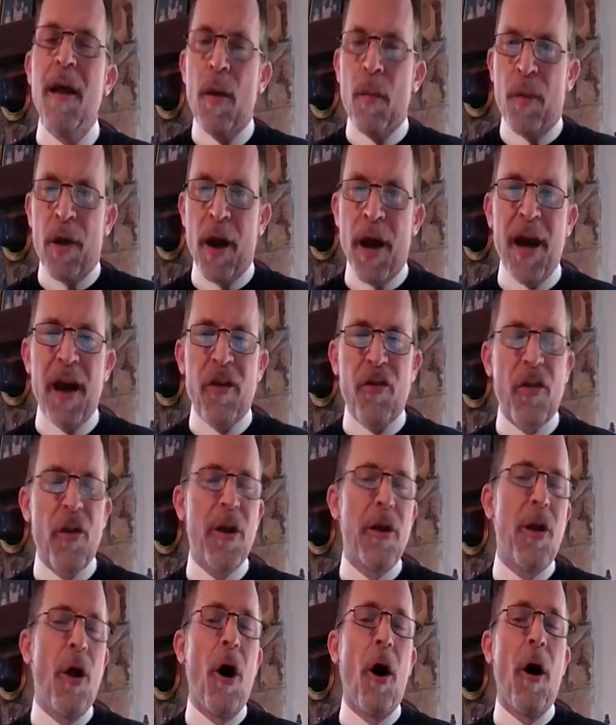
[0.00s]
Praise
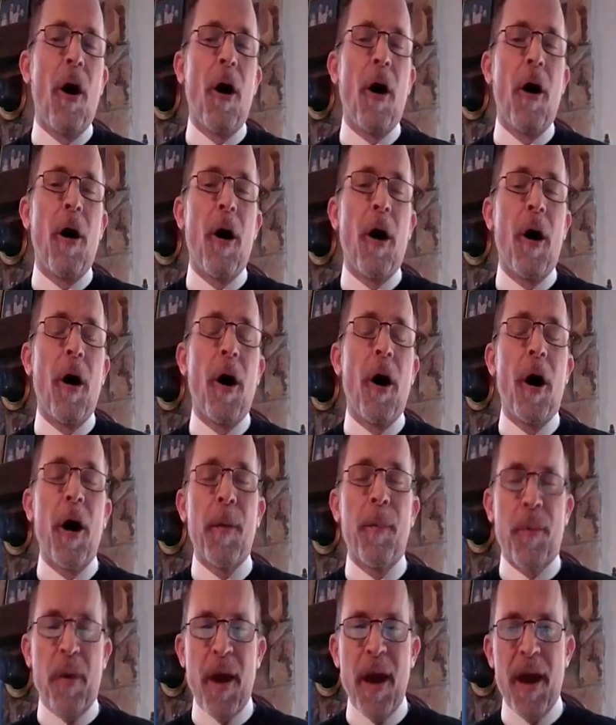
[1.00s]
the
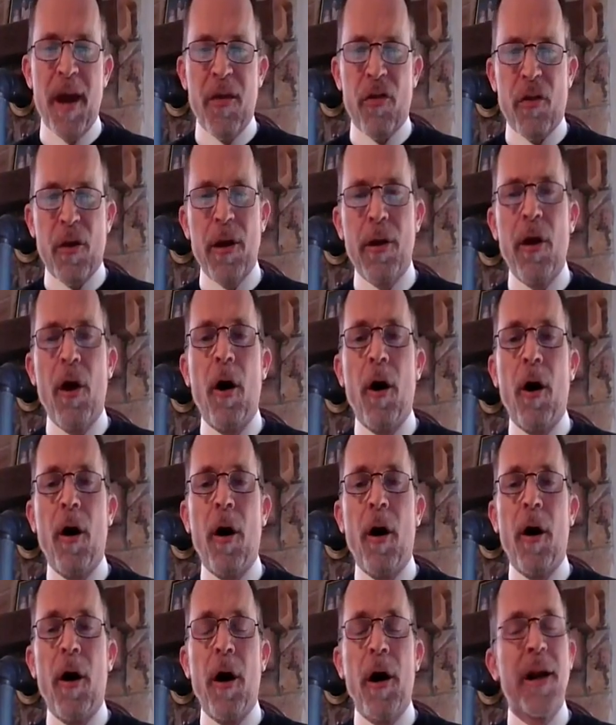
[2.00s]
Lord, praise the
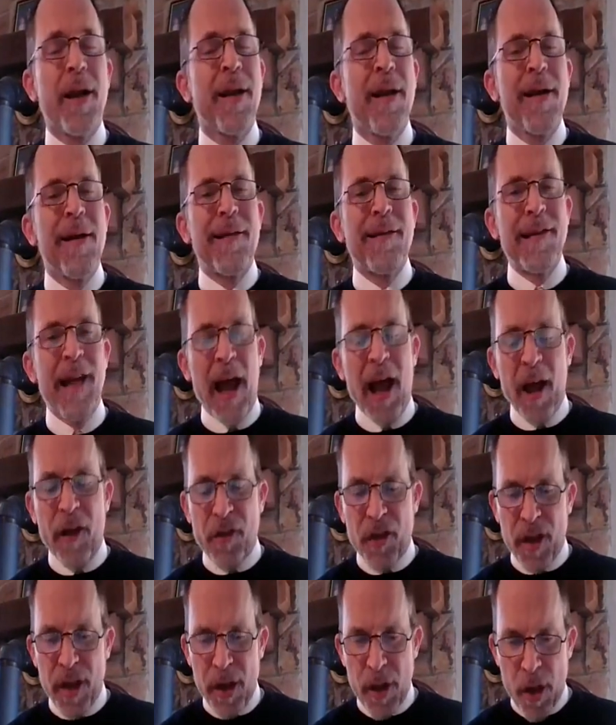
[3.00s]
Lord. Let
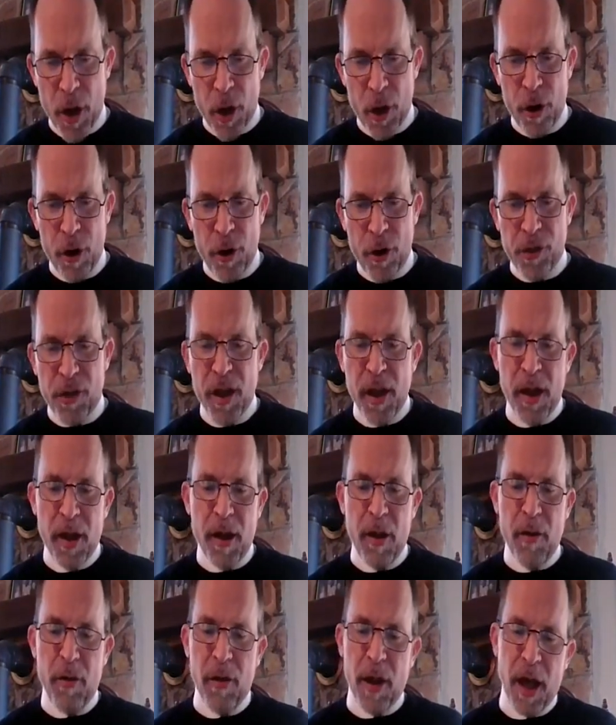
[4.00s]
the earth
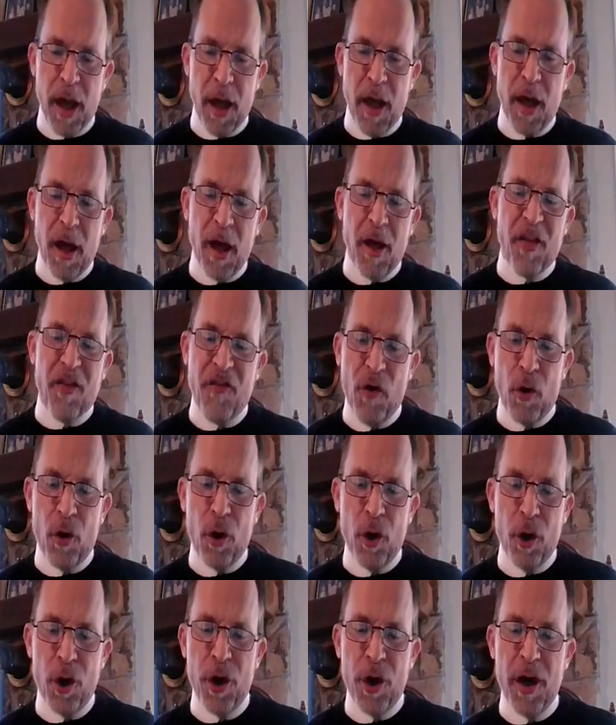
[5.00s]
hear His
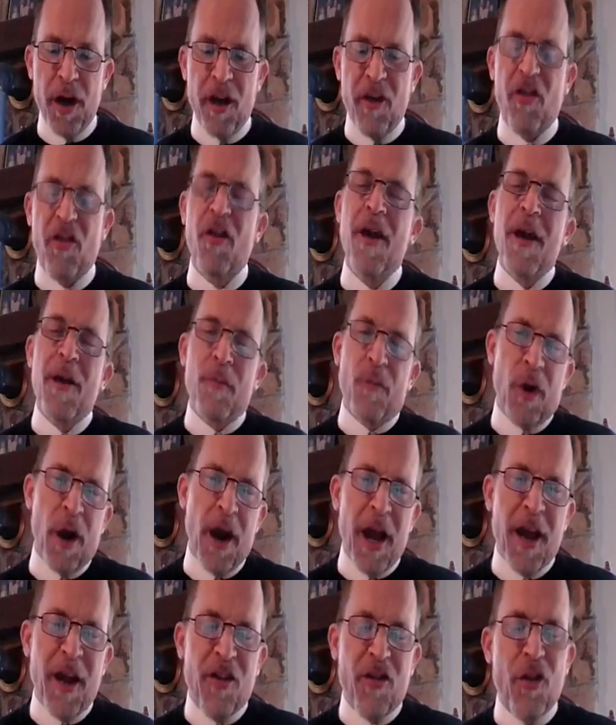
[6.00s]
voice.
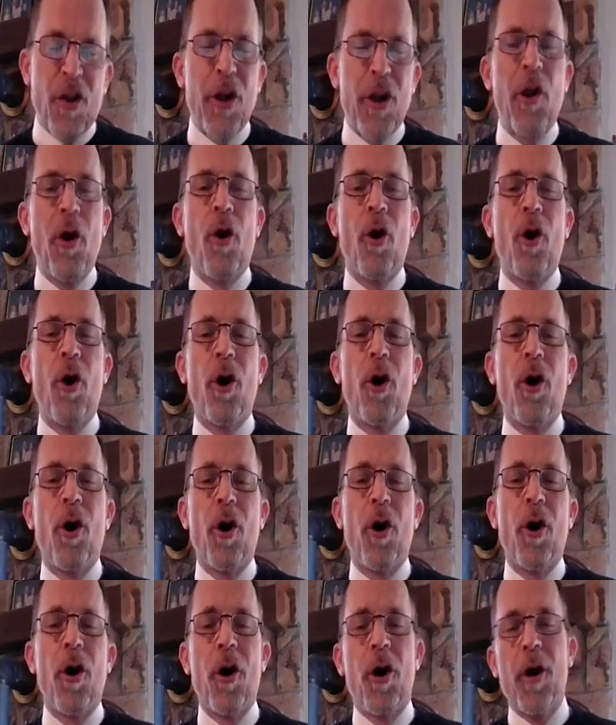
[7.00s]
Praise the
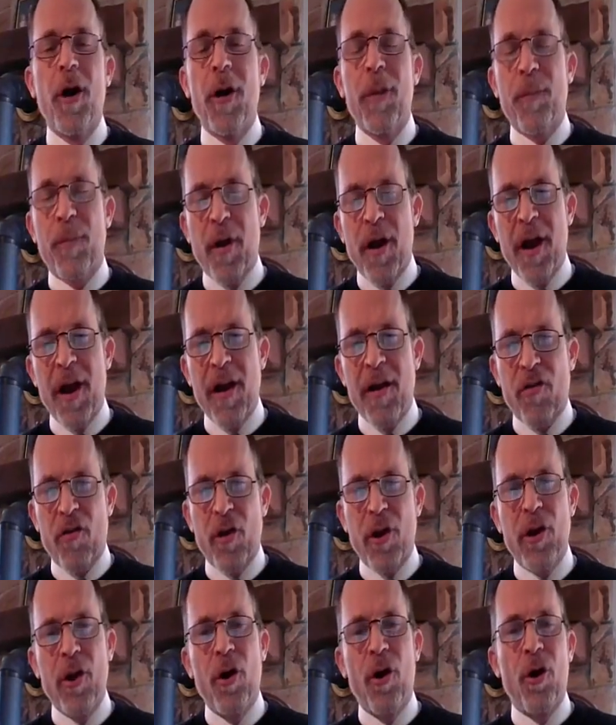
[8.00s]
Lord, praise
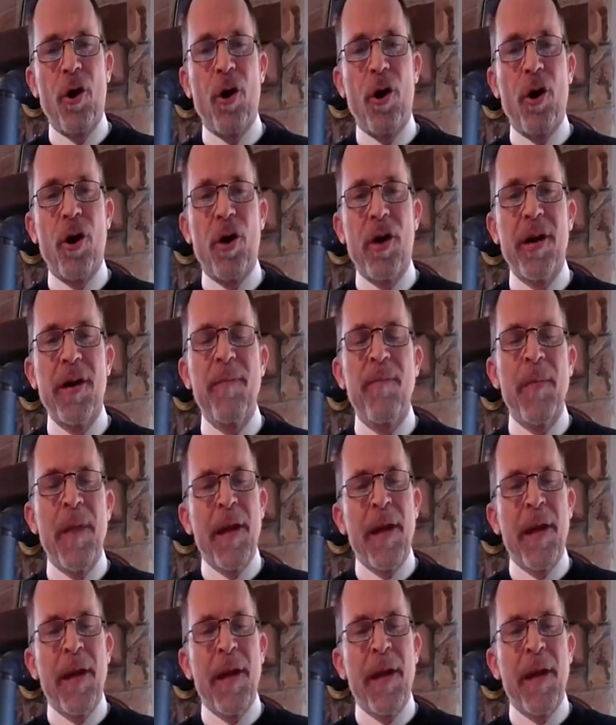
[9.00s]
the Lord.